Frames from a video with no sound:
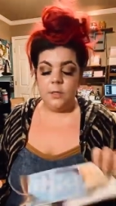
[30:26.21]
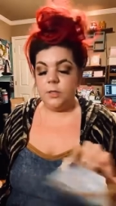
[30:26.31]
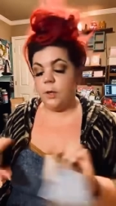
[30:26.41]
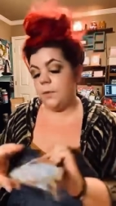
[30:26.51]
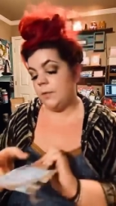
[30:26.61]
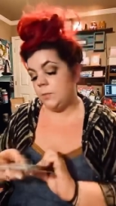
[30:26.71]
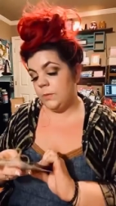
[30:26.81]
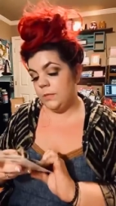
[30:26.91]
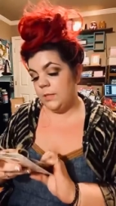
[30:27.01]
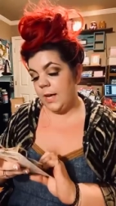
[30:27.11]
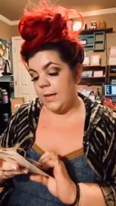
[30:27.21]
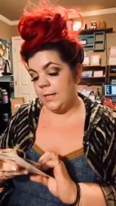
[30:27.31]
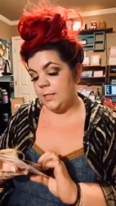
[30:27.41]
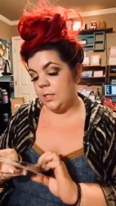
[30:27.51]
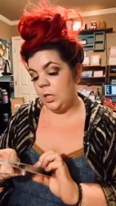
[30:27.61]
So this one
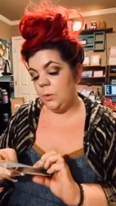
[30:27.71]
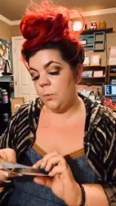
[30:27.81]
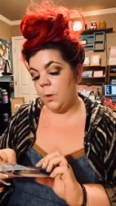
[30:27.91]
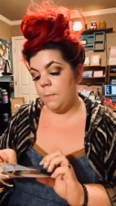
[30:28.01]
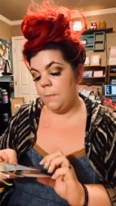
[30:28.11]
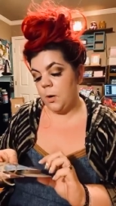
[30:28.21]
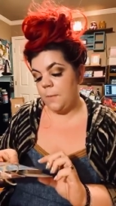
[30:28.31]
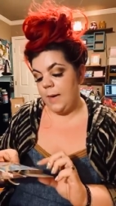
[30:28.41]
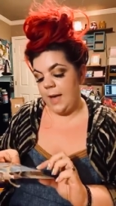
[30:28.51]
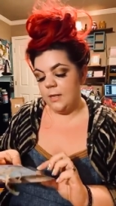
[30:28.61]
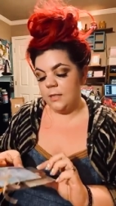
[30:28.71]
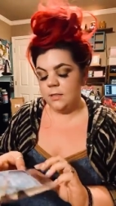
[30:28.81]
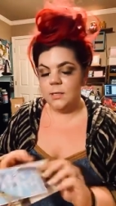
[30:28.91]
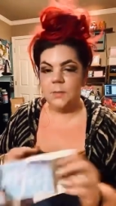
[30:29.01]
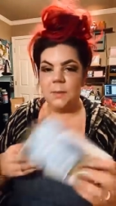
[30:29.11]
says, "You were
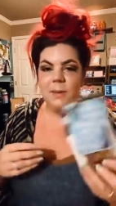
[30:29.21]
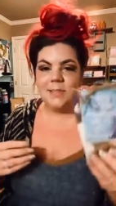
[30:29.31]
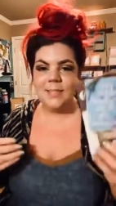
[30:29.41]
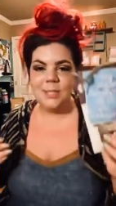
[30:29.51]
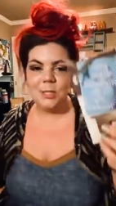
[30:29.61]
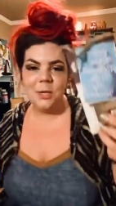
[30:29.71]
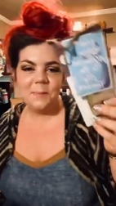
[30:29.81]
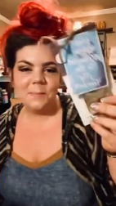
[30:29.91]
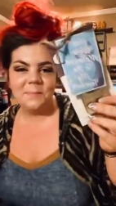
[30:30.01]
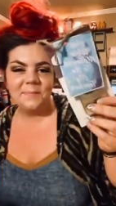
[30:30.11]
mermaid to be my teacher."